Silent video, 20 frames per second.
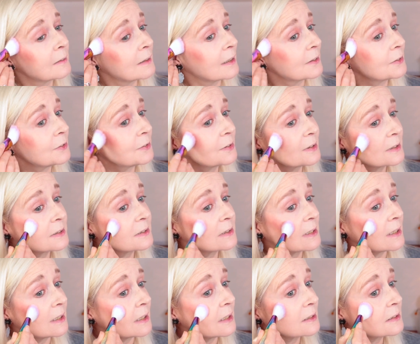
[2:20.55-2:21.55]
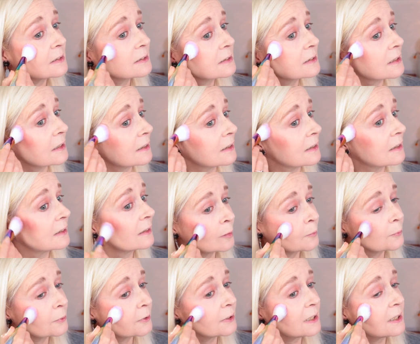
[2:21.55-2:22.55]
As you can see, it's
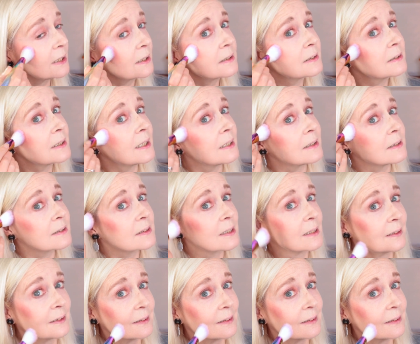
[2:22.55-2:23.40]
pretty intense.